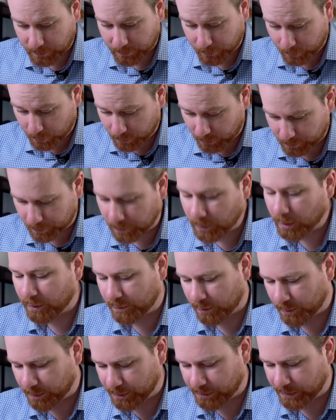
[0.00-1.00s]
4
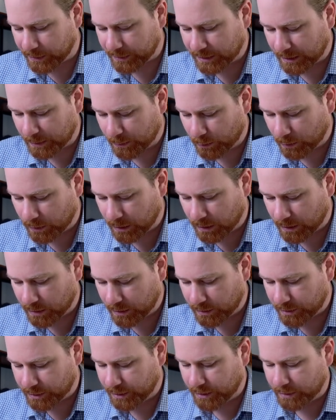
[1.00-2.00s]
of the periodic table
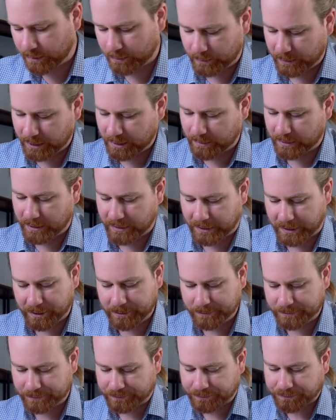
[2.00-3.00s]
are shown. Yeah, there they
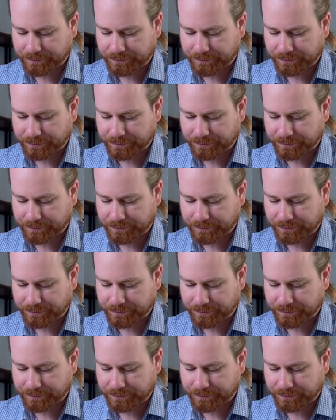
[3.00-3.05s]
are.